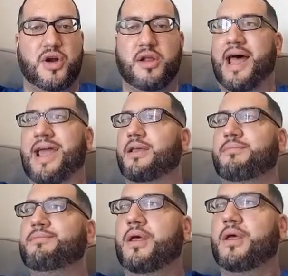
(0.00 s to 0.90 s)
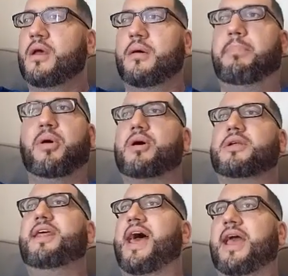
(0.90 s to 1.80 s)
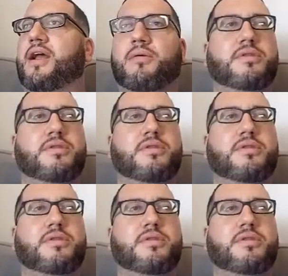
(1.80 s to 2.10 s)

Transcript: or like book day or